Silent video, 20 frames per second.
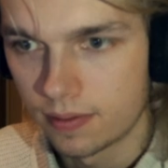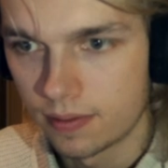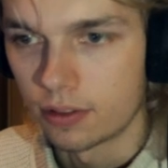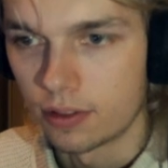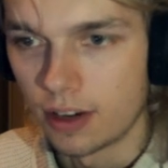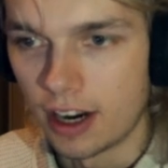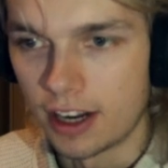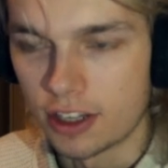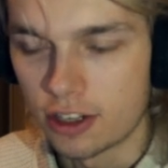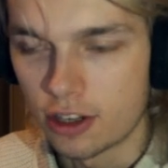
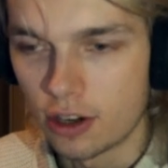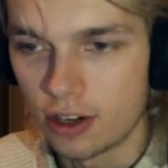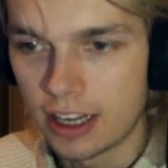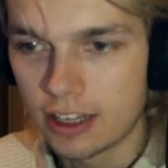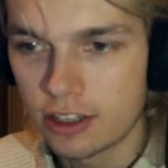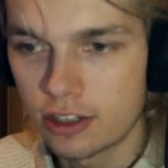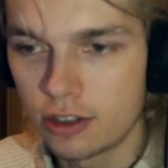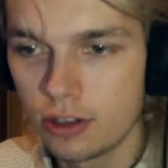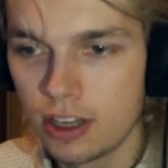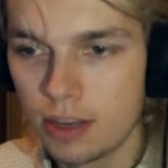Right, so
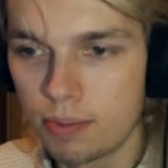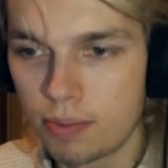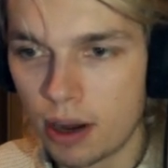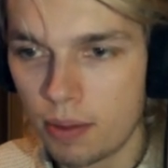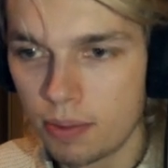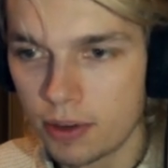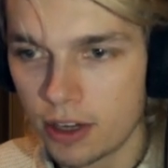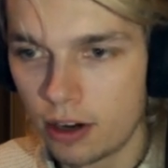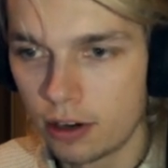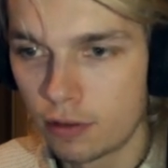let's do the
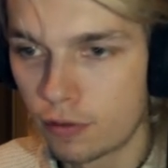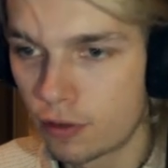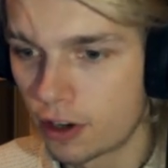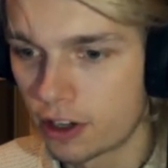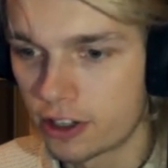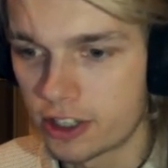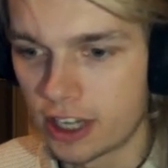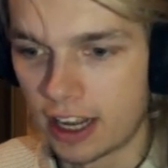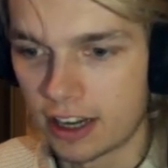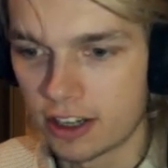bump node
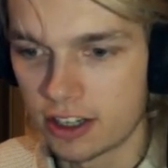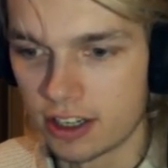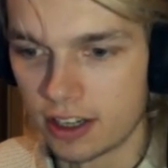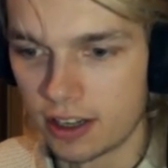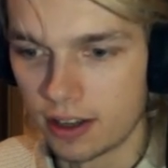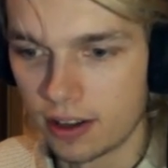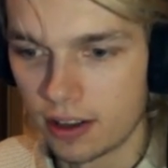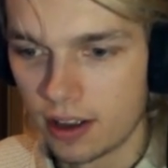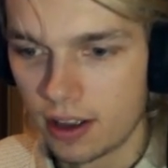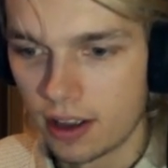first,
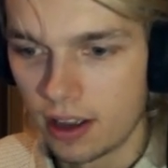actually.